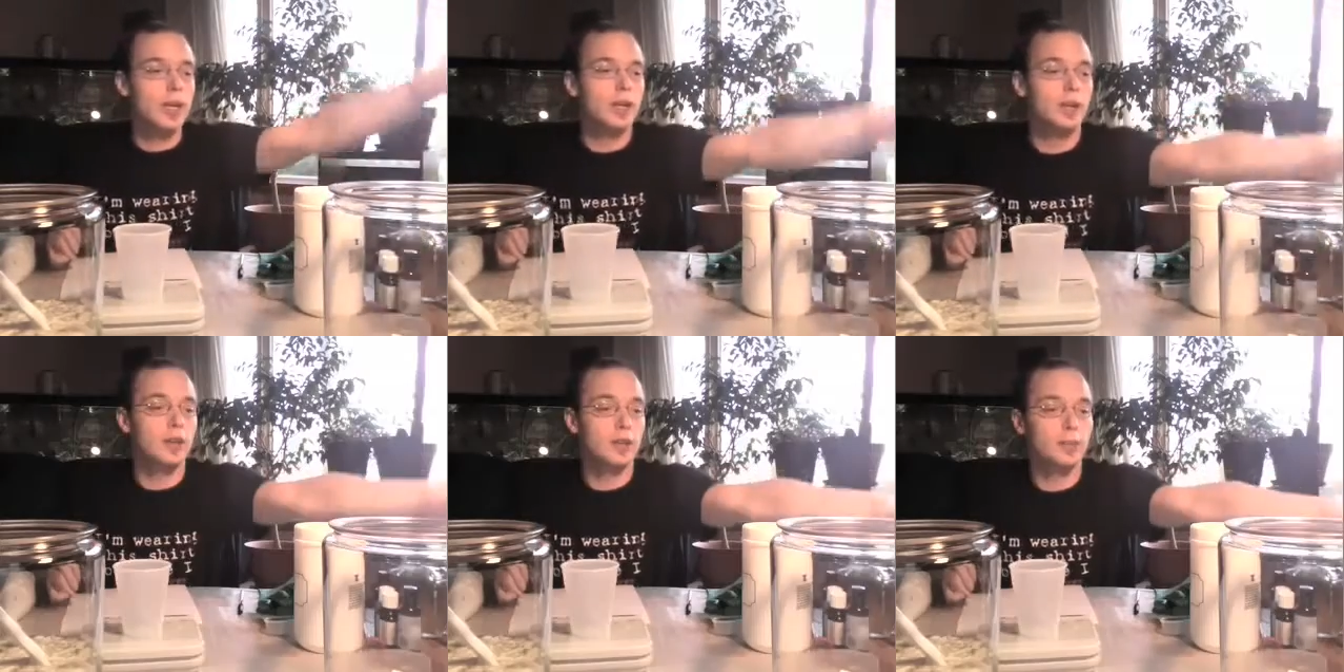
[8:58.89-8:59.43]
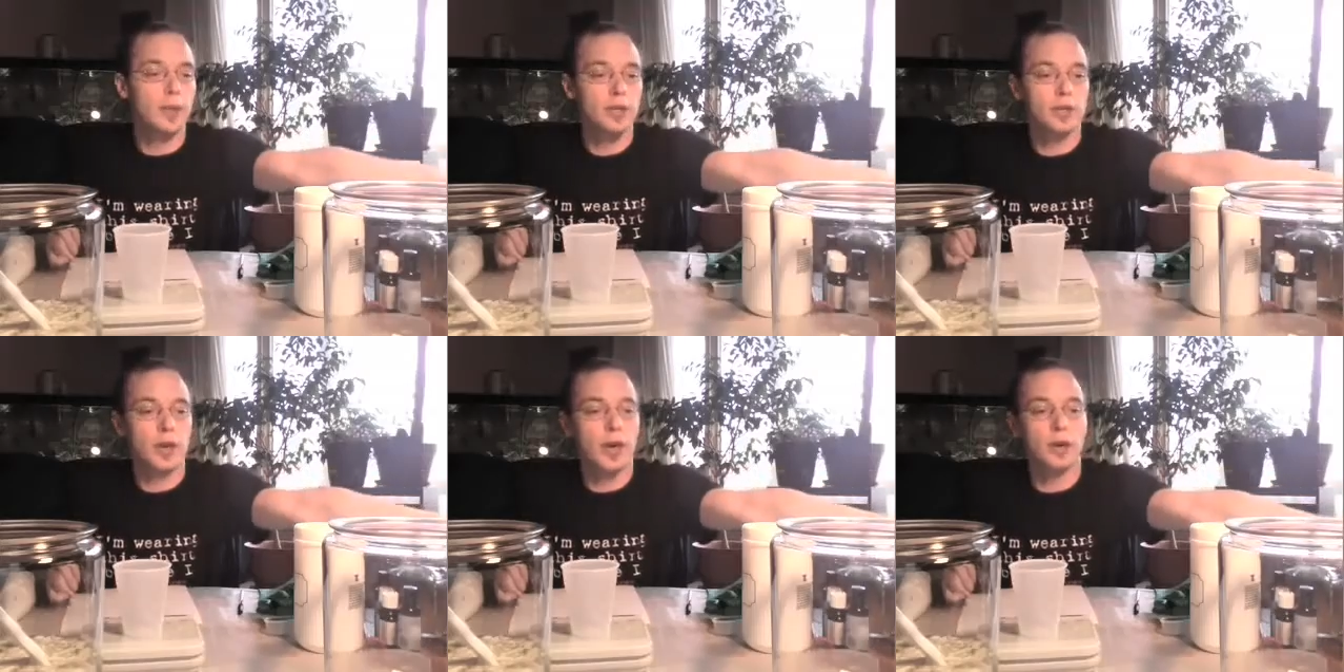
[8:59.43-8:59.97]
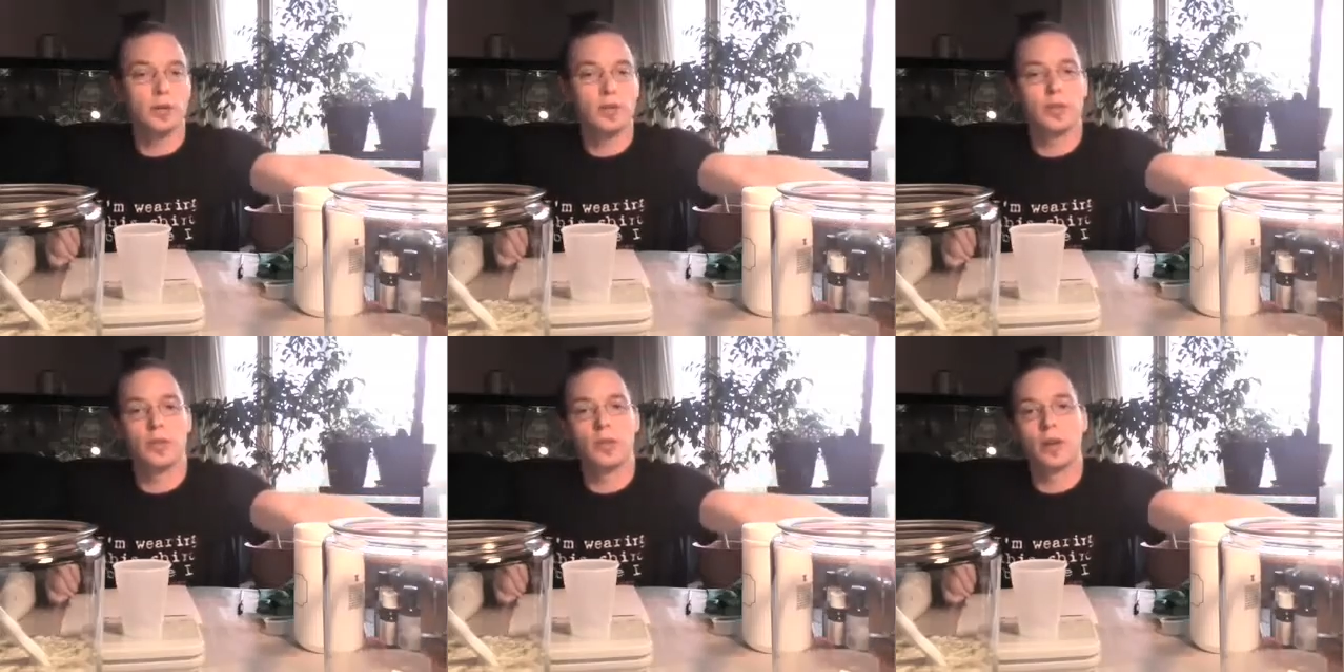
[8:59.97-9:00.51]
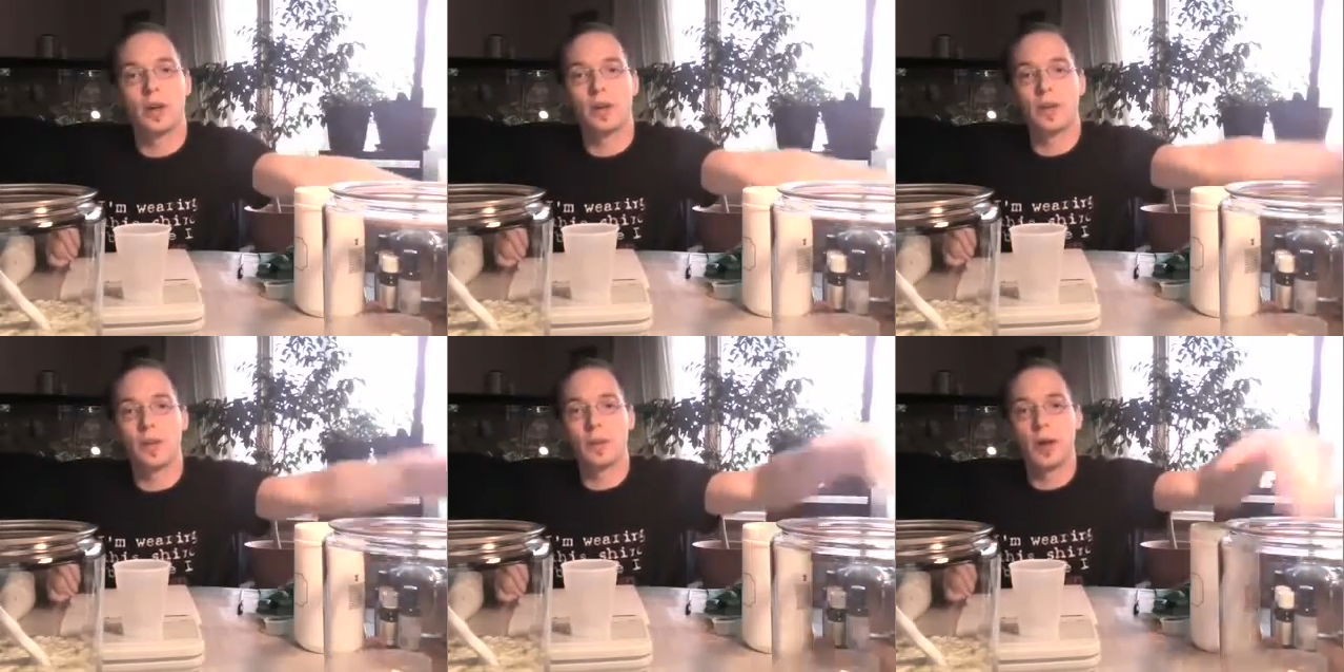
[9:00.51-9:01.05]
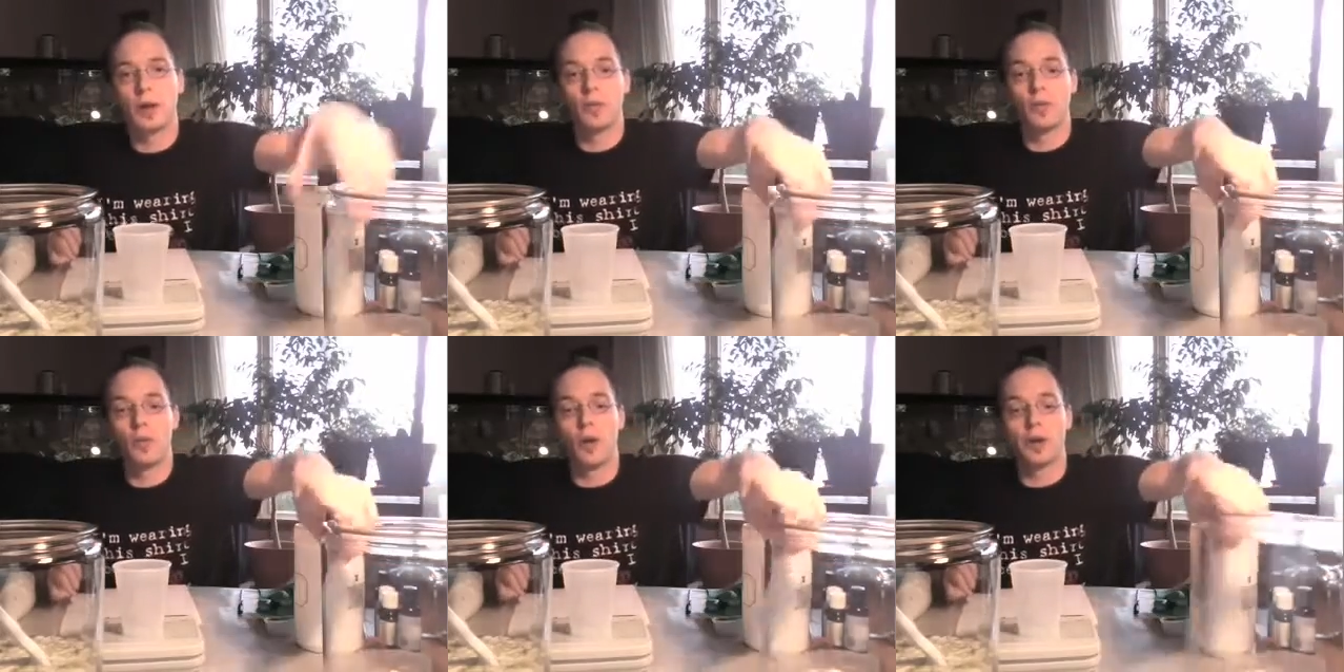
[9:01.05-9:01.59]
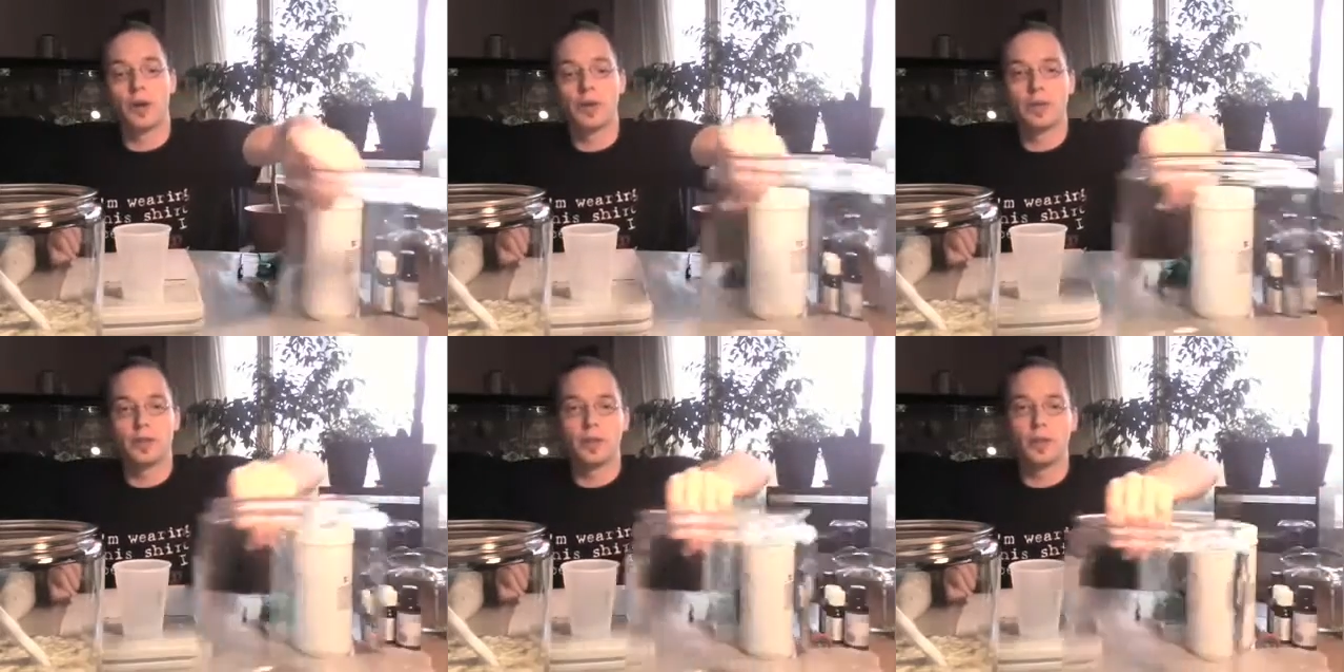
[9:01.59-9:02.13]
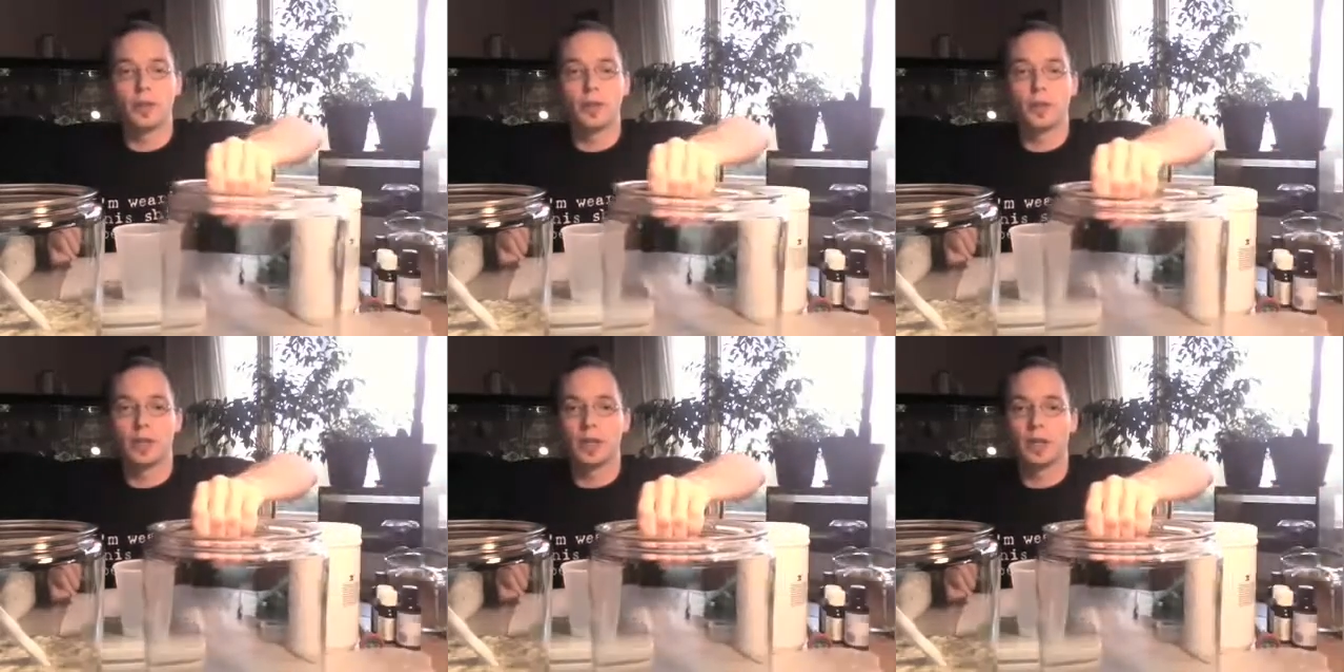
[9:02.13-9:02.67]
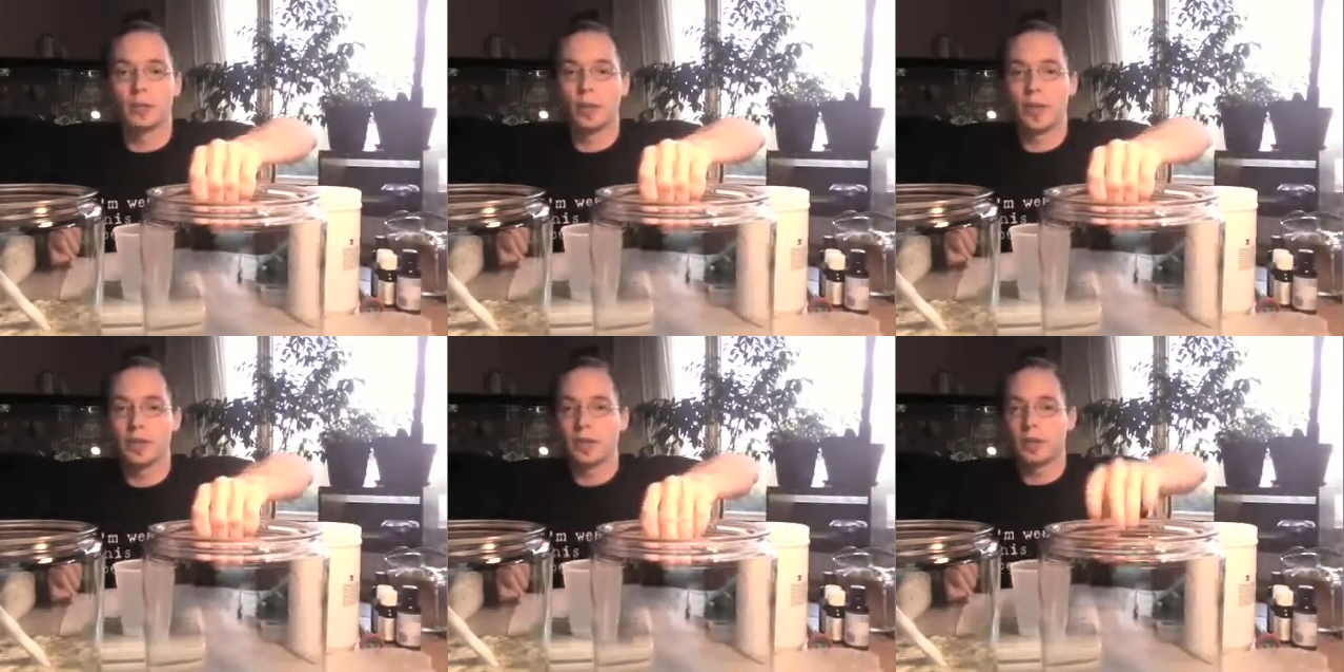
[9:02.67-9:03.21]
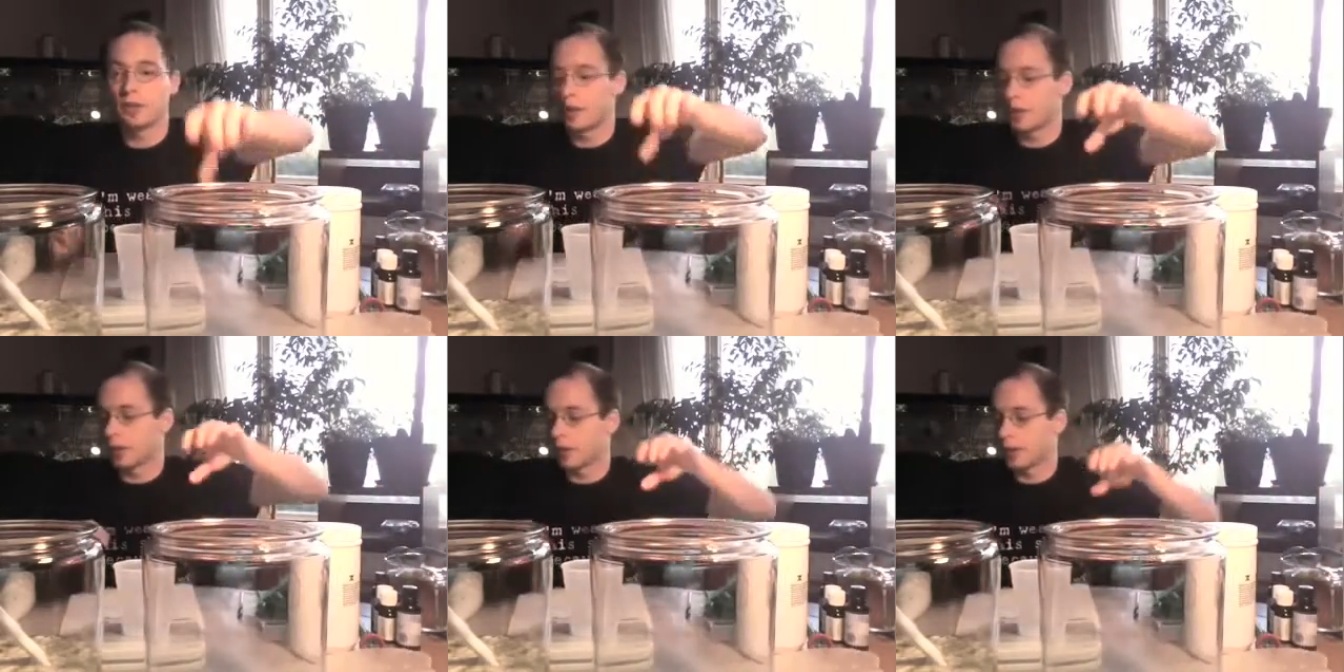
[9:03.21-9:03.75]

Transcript: is measure out the amount of water that you're going to be using and place it into the